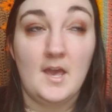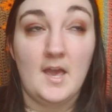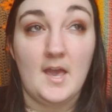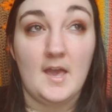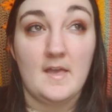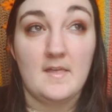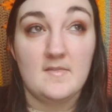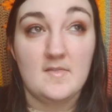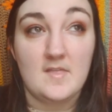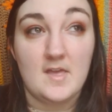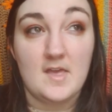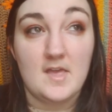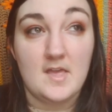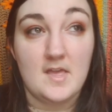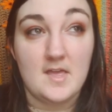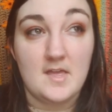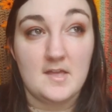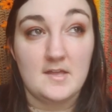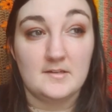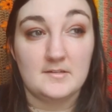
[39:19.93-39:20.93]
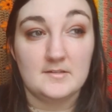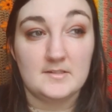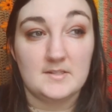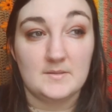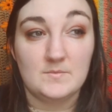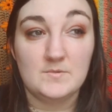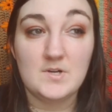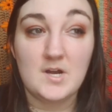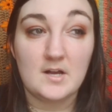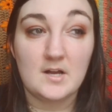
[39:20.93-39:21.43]
and then
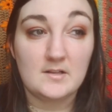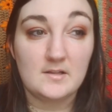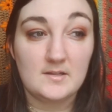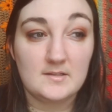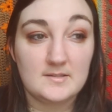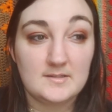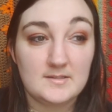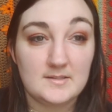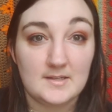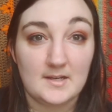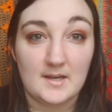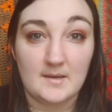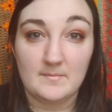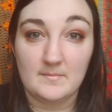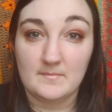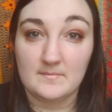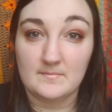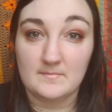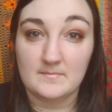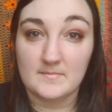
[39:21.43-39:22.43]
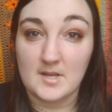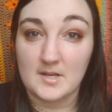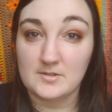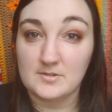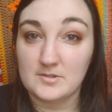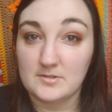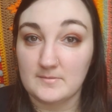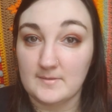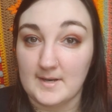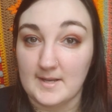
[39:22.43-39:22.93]
some chocolates, and I'm not
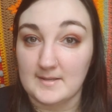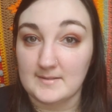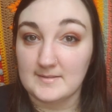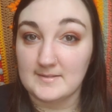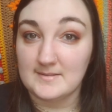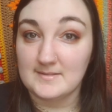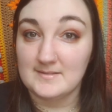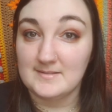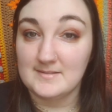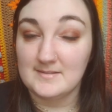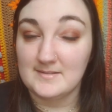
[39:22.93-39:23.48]
sure what else.